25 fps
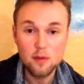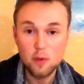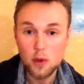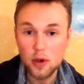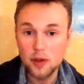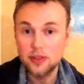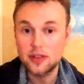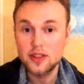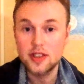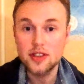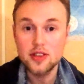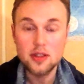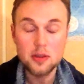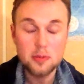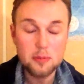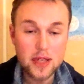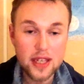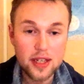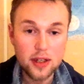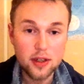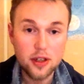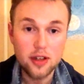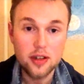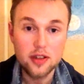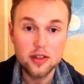wanting to be
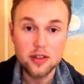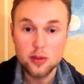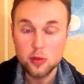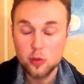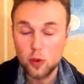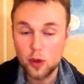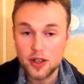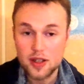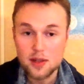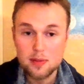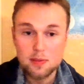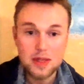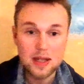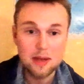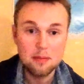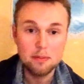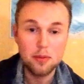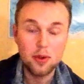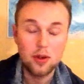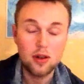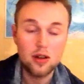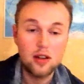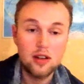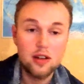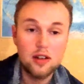good towards
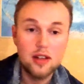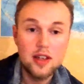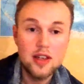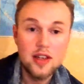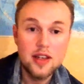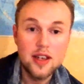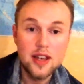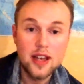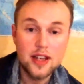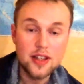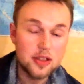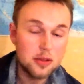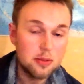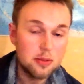people, and you